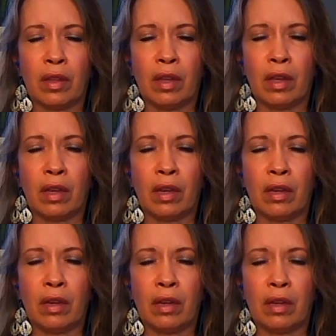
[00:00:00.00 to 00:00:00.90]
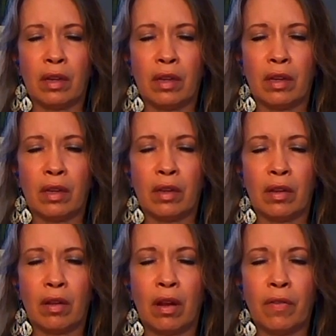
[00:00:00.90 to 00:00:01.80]
and
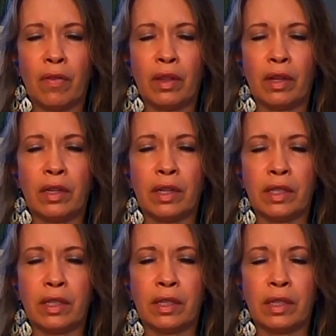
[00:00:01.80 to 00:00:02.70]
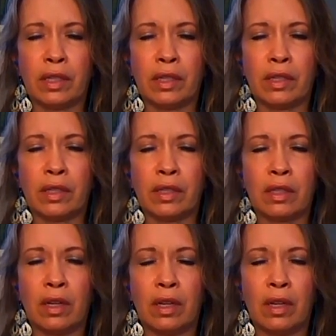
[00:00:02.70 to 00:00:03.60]
off in the distance,
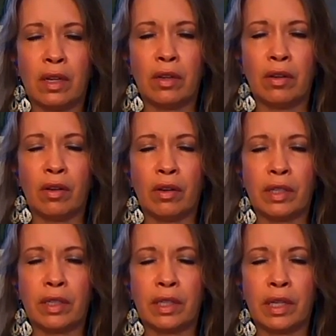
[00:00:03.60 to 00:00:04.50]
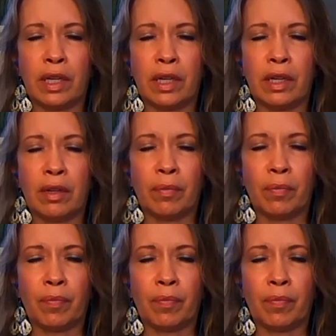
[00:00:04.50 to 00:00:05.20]
you're going to see